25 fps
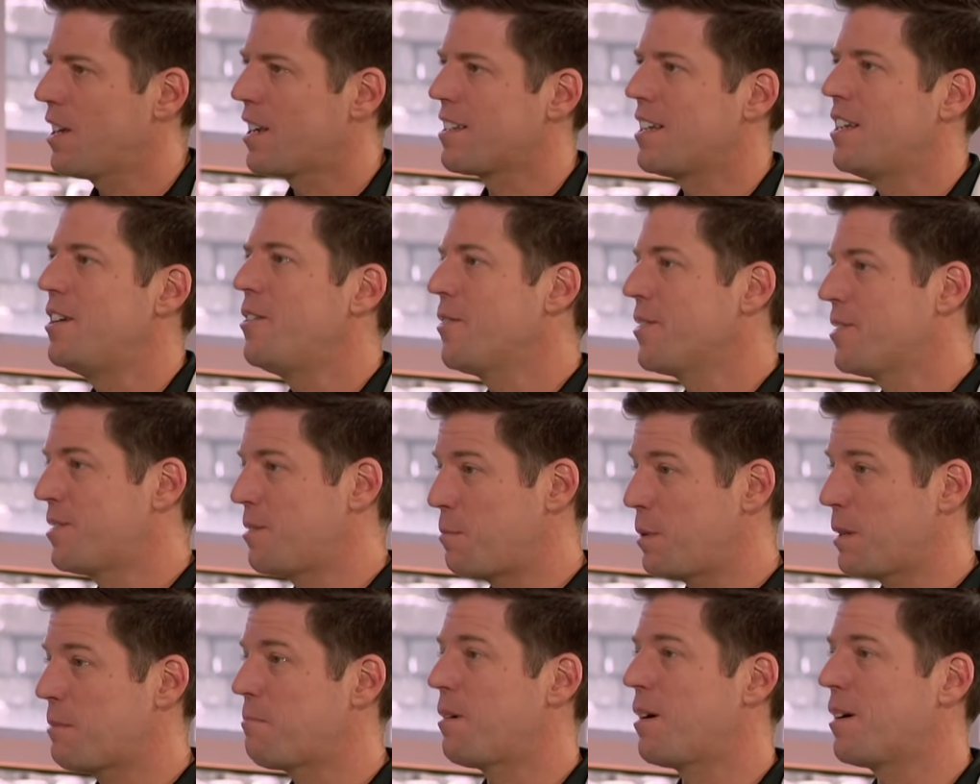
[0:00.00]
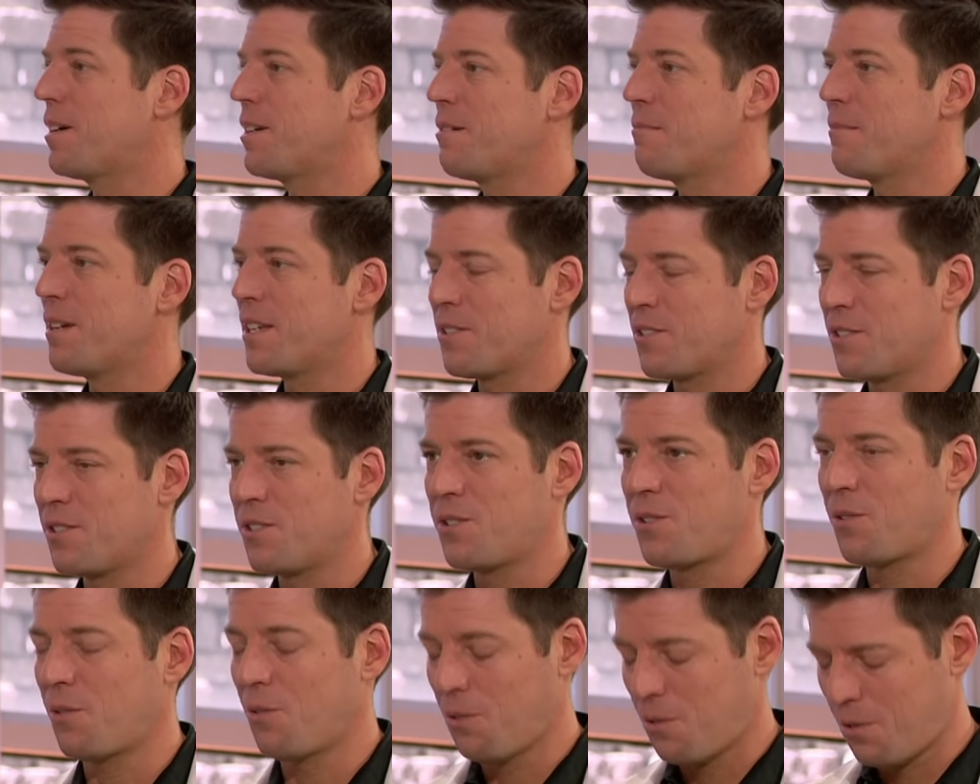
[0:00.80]
I know this is a big part of your
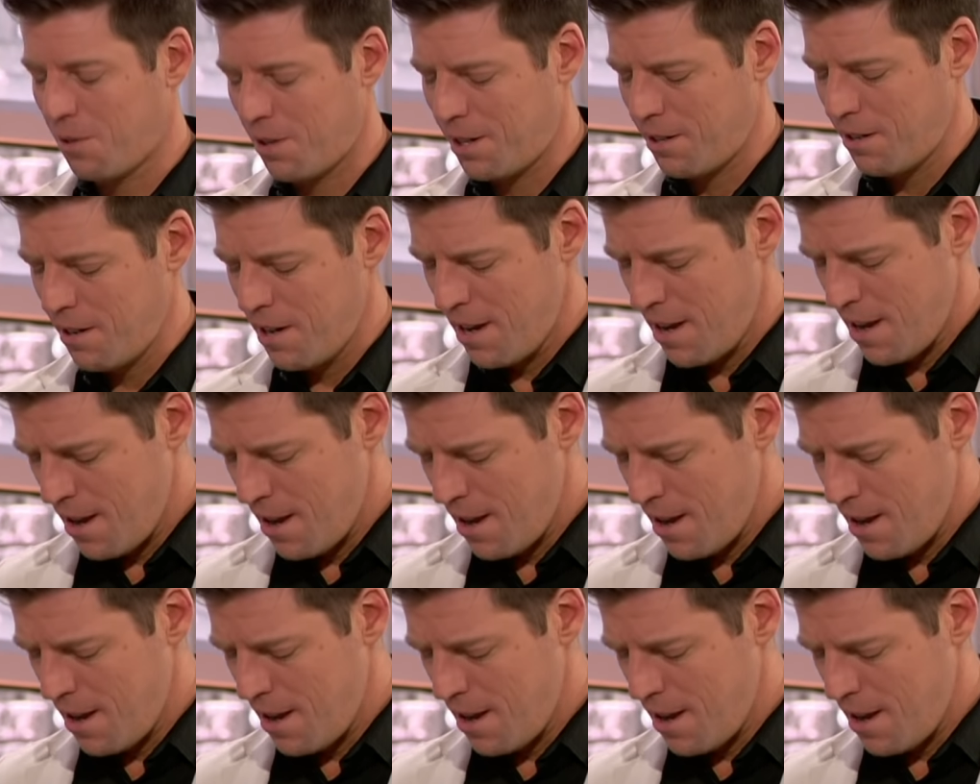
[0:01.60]
message, or